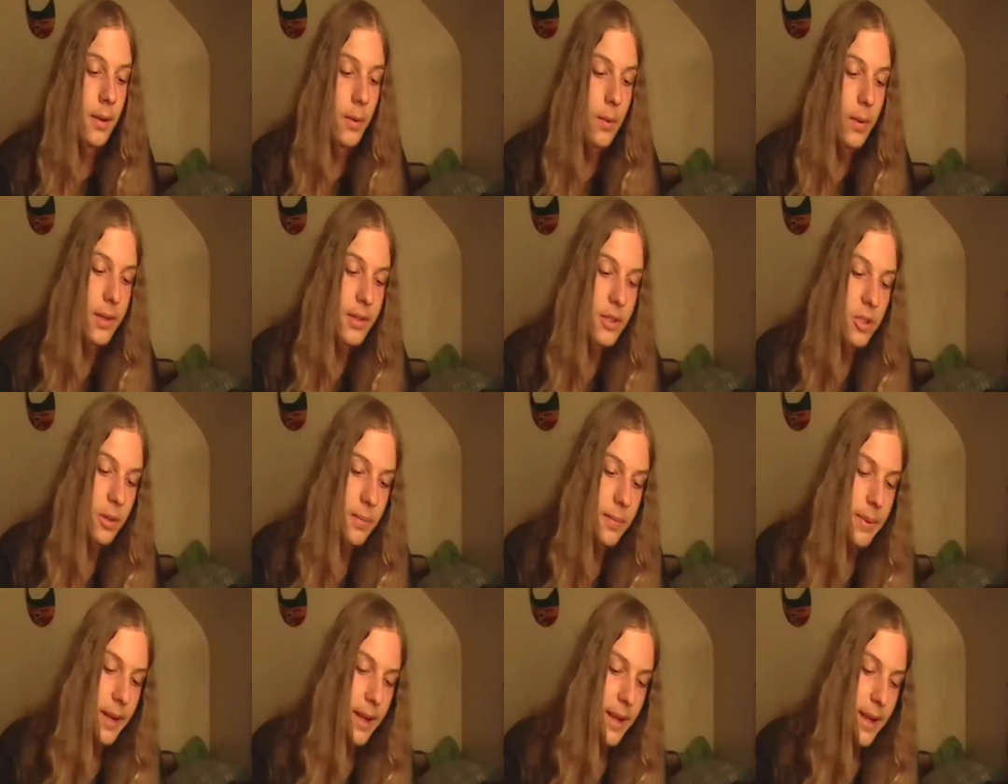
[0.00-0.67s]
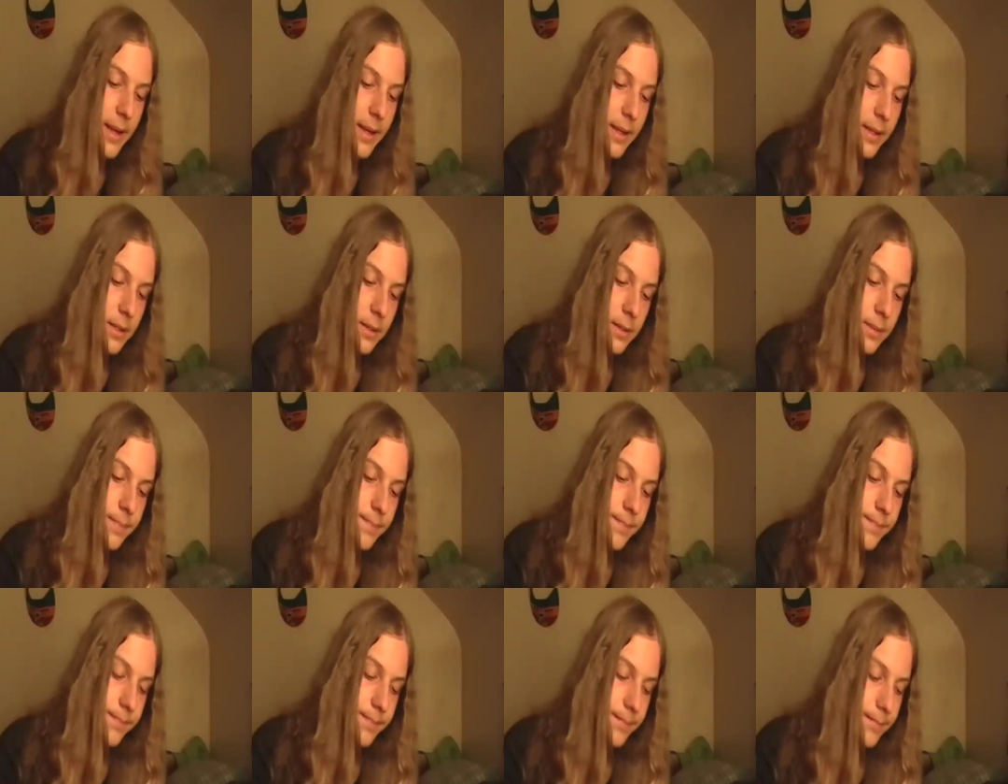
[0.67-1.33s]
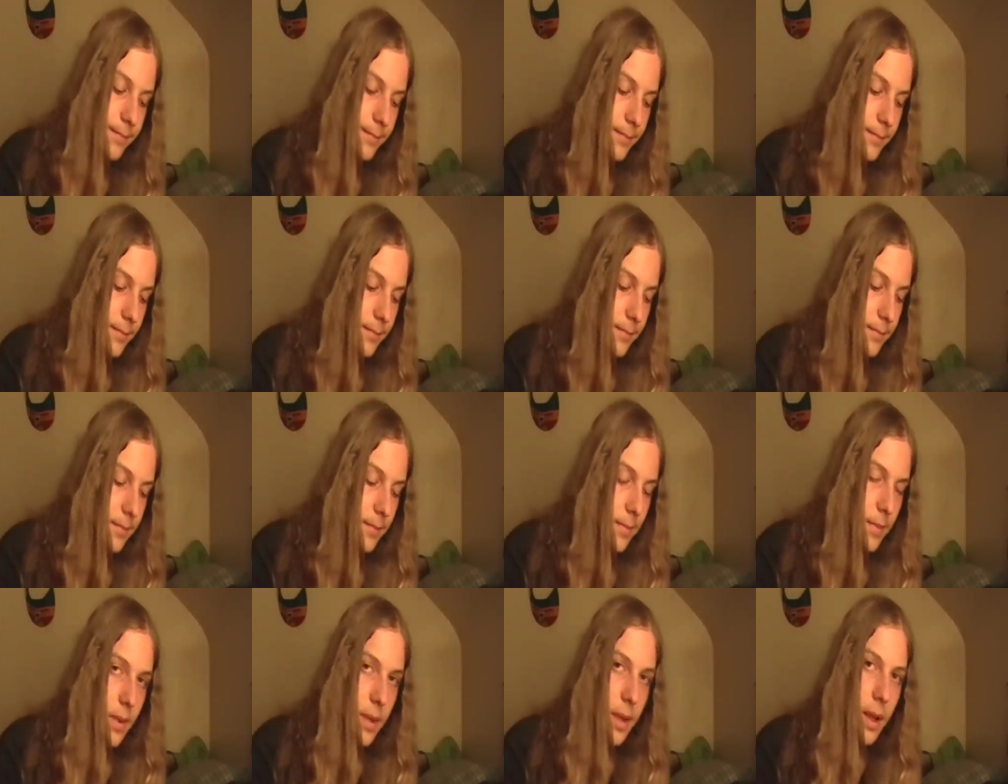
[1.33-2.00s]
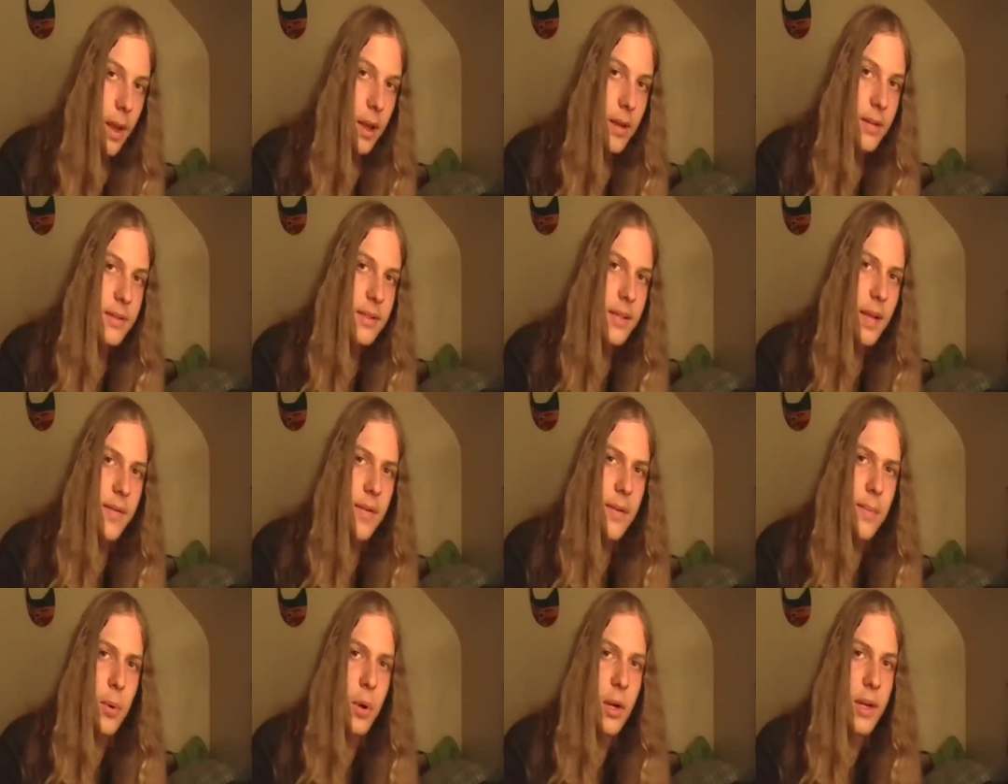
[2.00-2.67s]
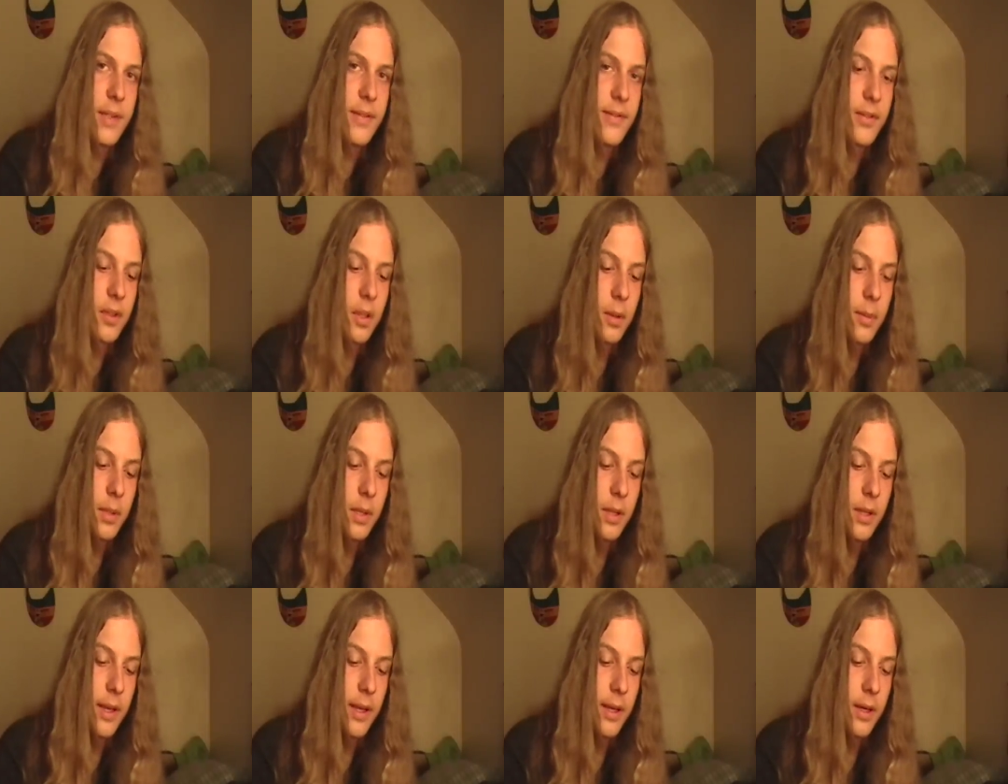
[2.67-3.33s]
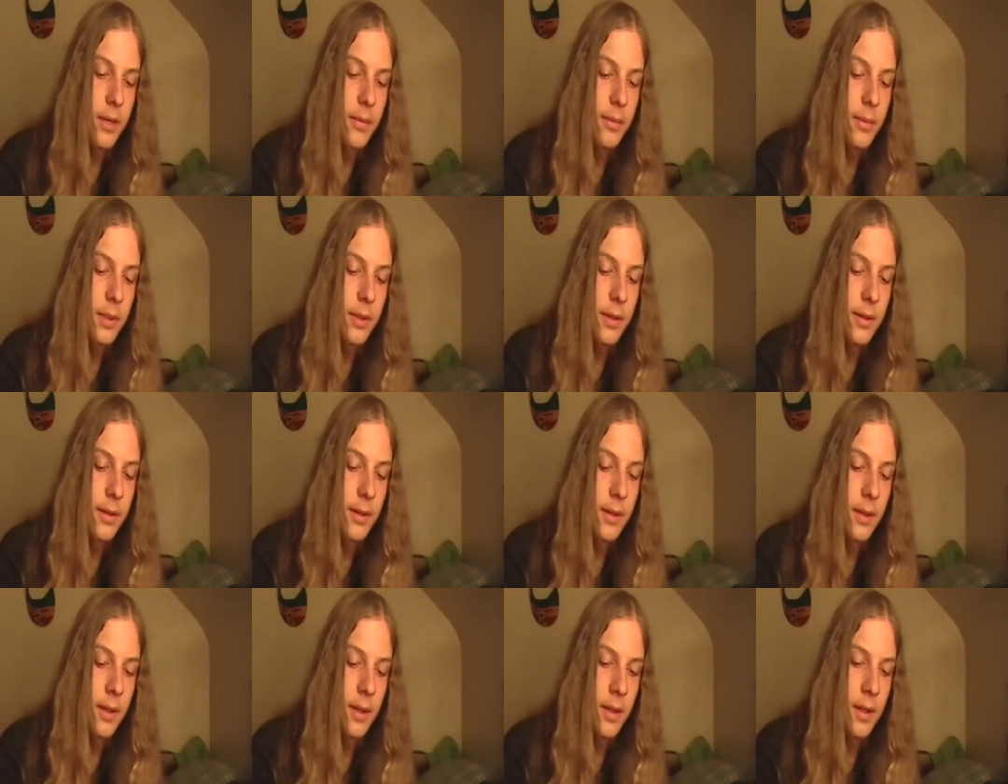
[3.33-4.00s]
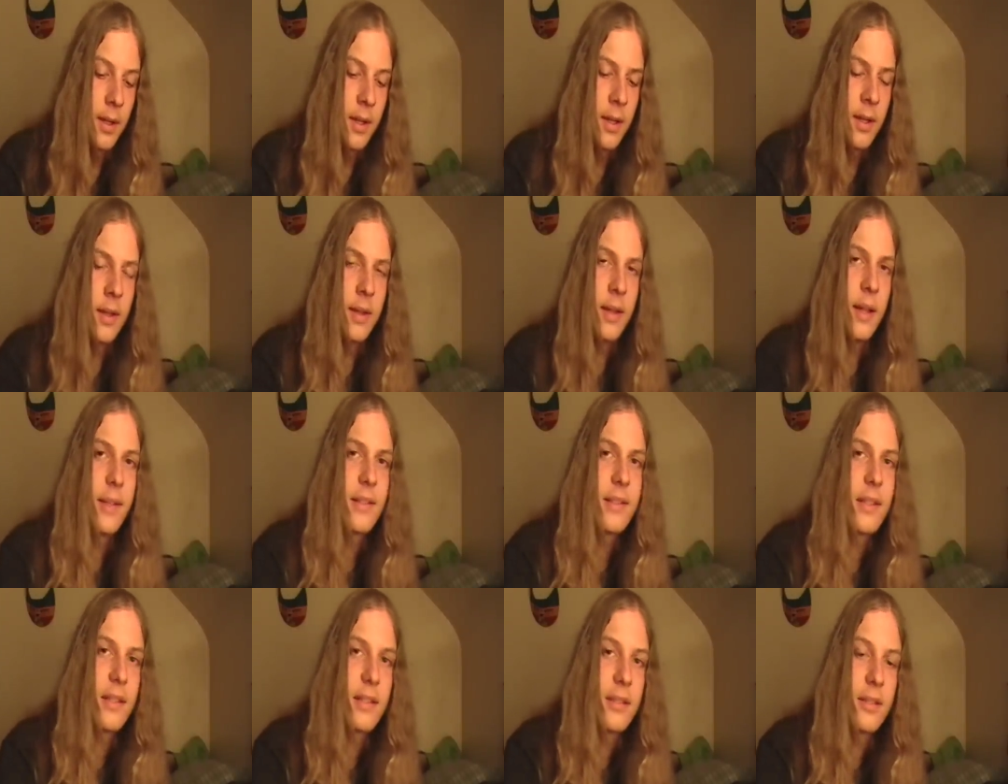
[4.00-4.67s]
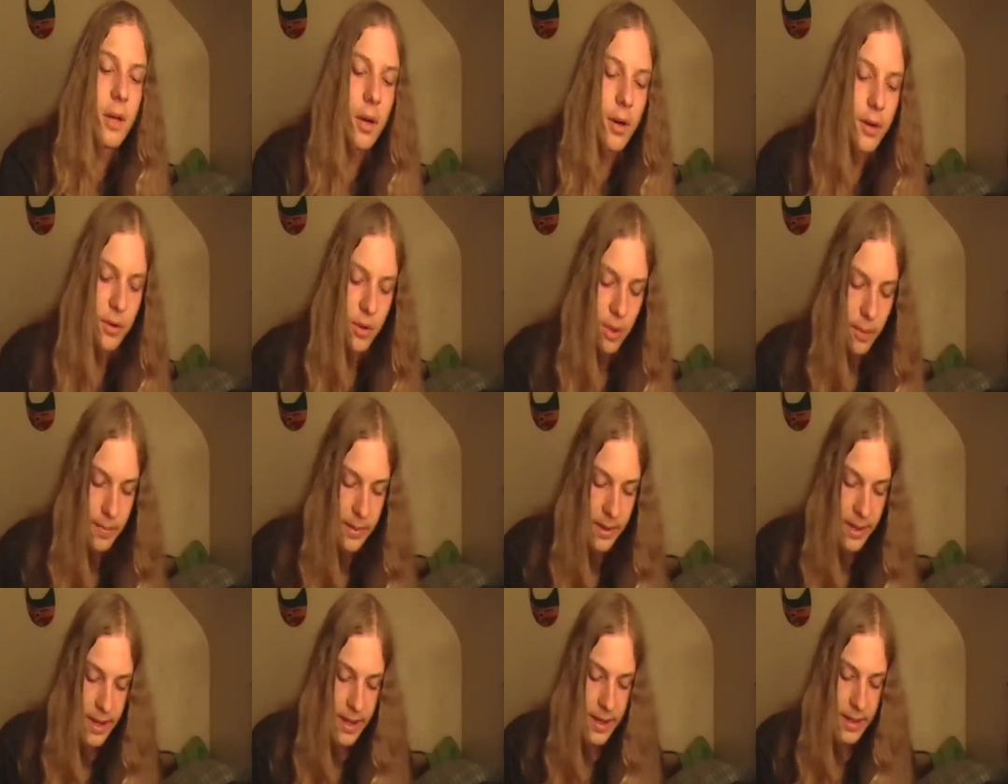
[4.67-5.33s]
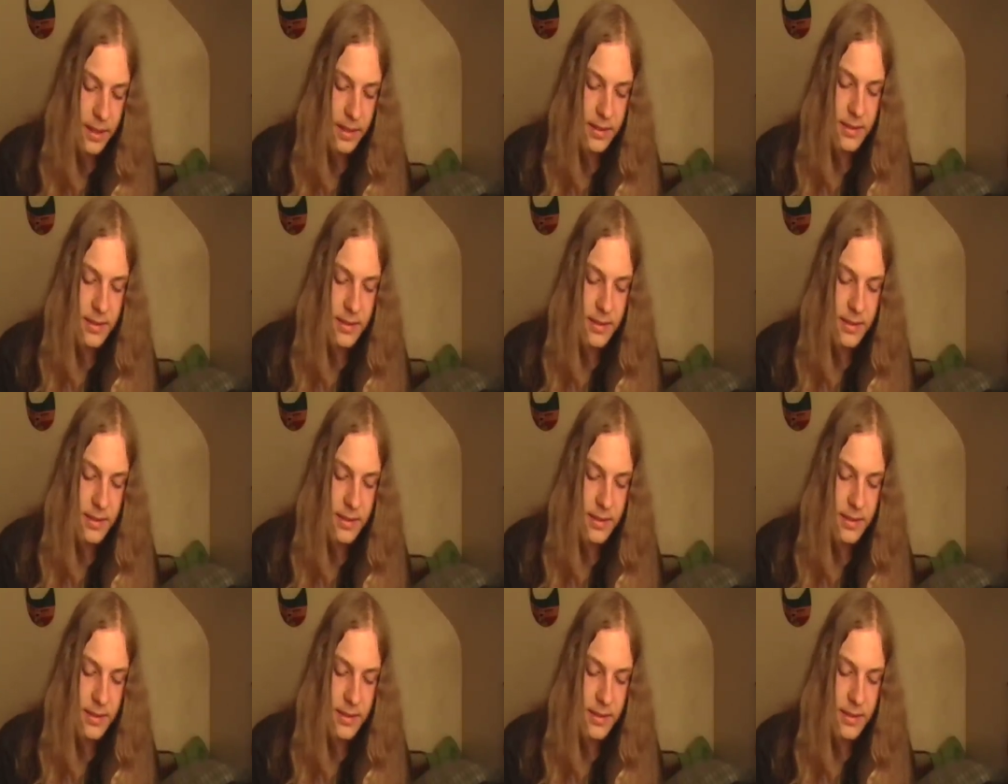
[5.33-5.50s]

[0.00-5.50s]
Original bag, and I'll save the price for a little bit later, but let's get started on the bag.